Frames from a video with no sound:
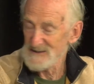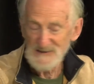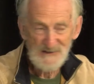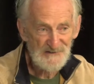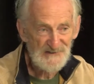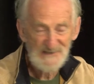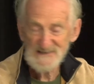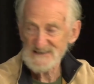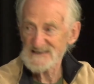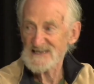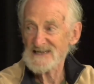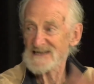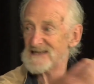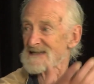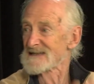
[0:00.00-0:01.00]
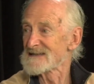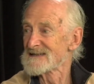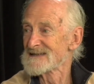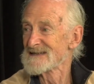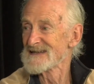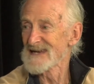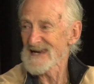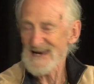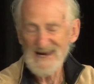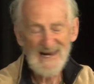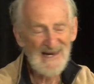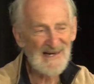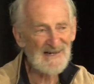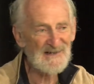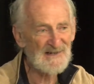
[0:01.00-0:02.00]
You just did it. Right.
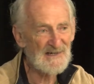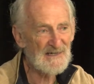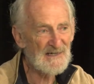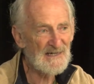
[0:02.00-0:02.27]
And